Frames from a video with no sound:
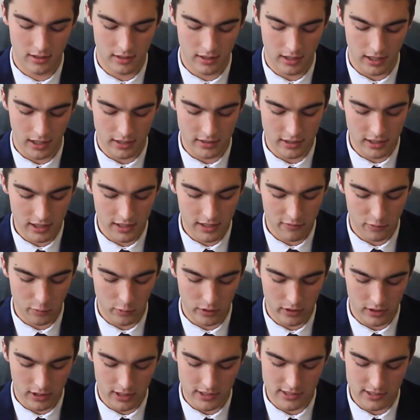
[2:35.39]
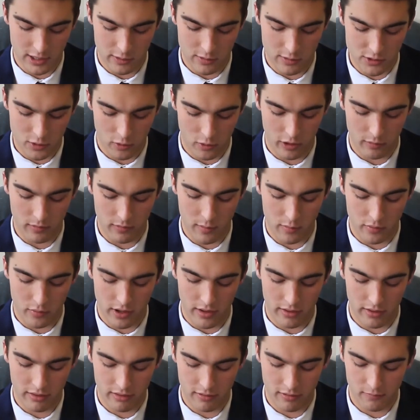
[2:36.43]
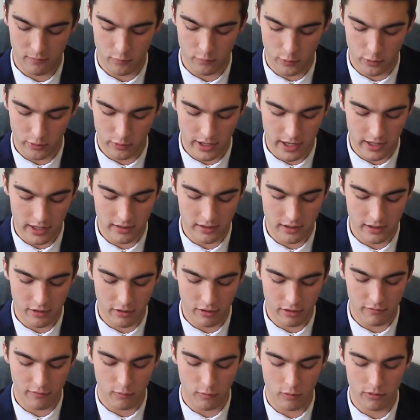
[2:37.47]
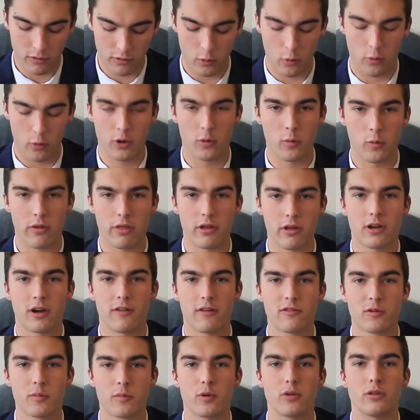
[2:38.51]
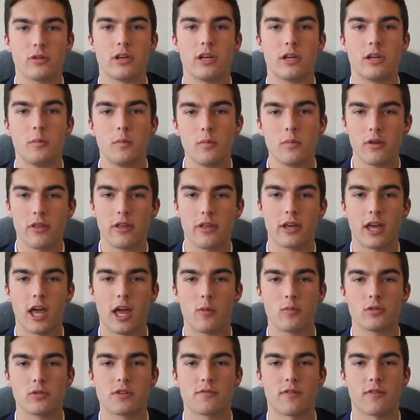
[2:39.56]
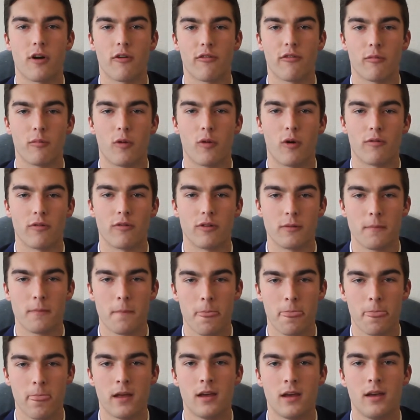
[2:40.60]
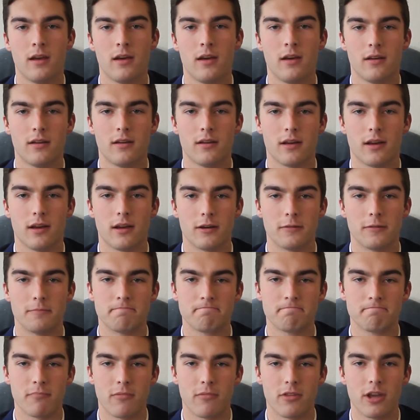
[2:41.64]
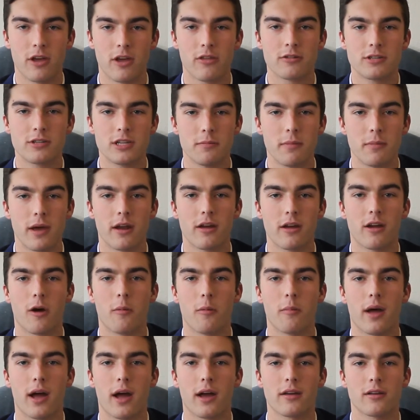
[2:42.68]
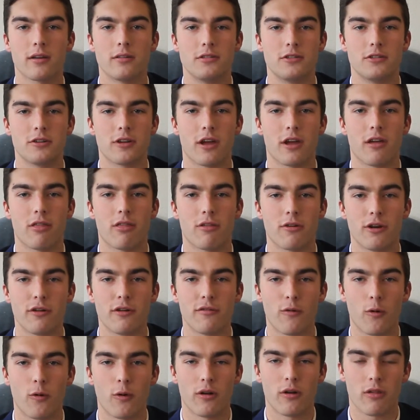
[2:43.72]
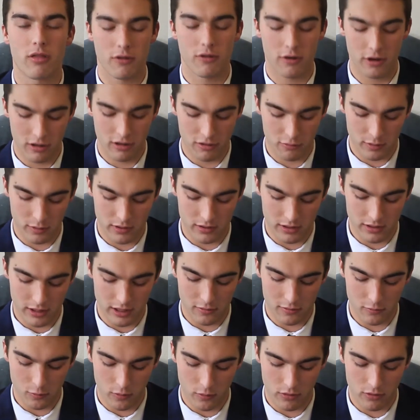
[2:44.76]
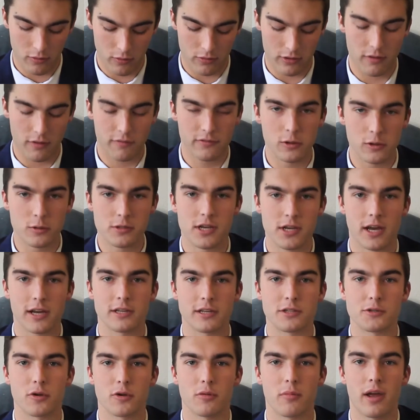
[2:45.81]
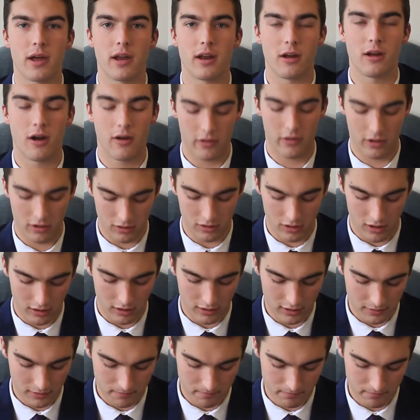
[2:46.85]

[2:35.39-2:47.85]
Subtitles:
I didn't even realize I was holding my breath. We were headed into the 4th quarter with a comfortable lead, but the game was far from over. The other team made a comeback and took a 34-33 lead with only a few seconds remaining on the clock.